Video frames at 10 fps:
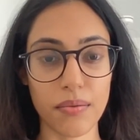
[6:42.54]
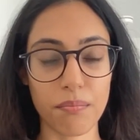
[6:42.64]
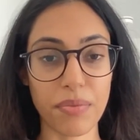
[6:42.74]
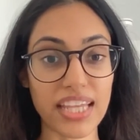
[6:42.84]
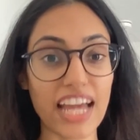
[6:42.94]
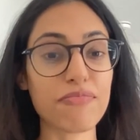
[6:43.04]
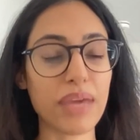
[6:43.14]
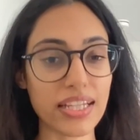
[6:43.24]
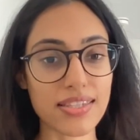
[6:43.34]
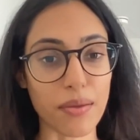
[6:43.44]
But they have
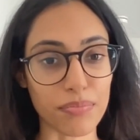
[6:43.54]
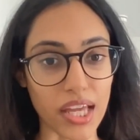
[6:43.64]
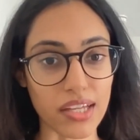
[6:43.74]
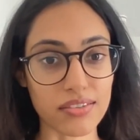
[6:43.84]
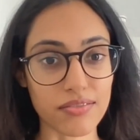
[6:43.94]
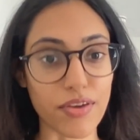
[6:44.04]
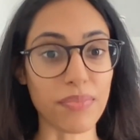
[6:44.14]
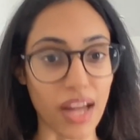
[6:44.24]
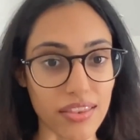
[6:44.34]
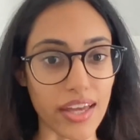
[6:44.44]
made something
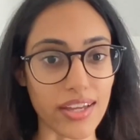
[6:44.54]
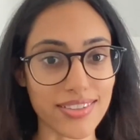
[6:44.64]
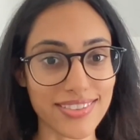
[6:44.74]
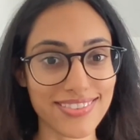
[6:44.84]
from nothing